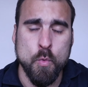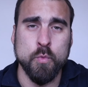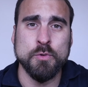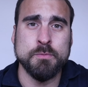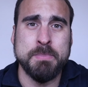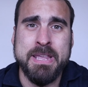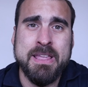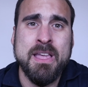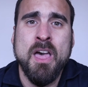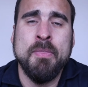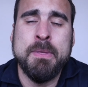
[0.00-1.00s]
would be
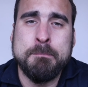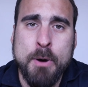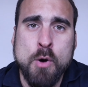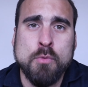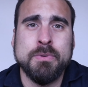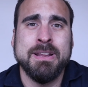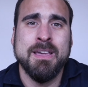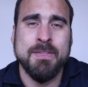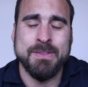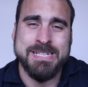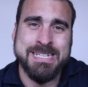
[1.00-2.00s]
the bone,
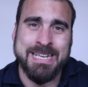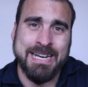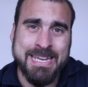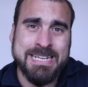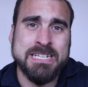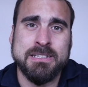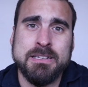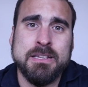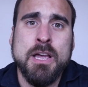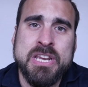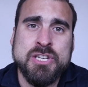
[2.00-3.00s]
the
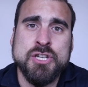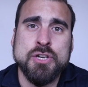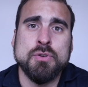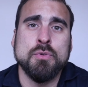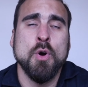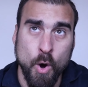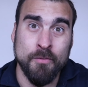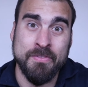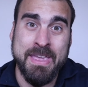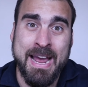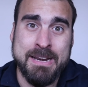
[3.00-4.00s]
skeletal tissue
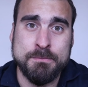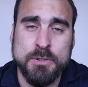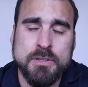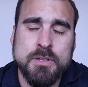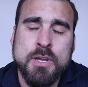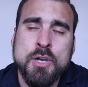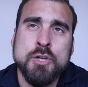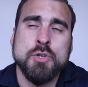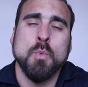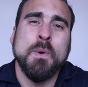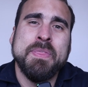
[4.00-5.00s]
of the animal.
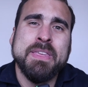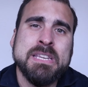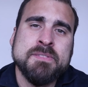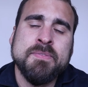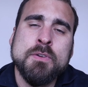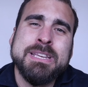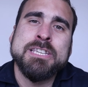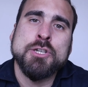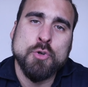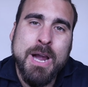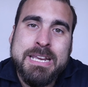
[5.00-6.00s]
So what this food is
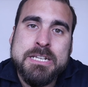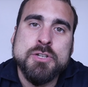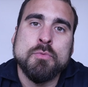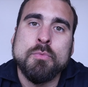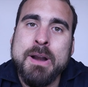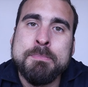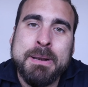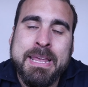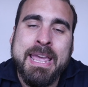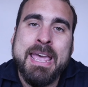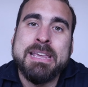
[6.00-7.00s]
trying to
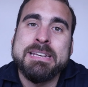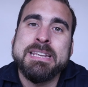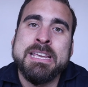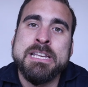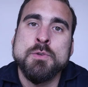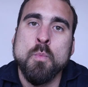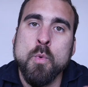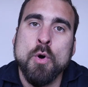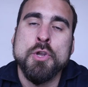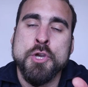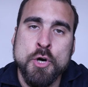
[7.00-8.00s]
replicate is
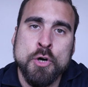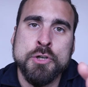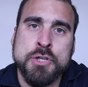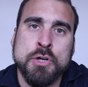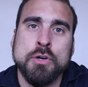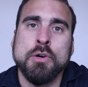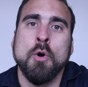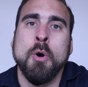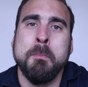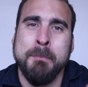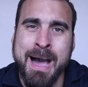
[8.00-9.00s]
what your dog
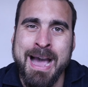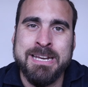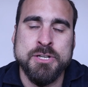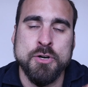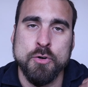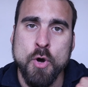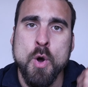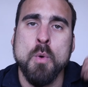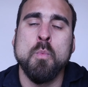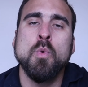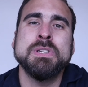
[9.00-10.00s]
or my dog
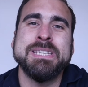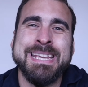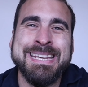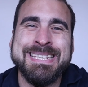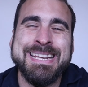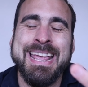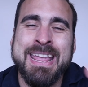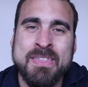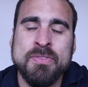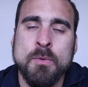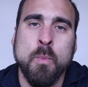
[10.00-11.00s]
would eat
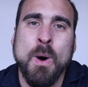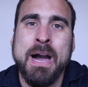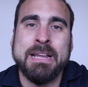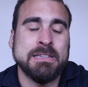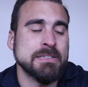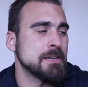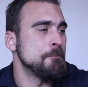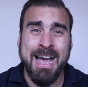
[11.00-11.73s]
in the wild,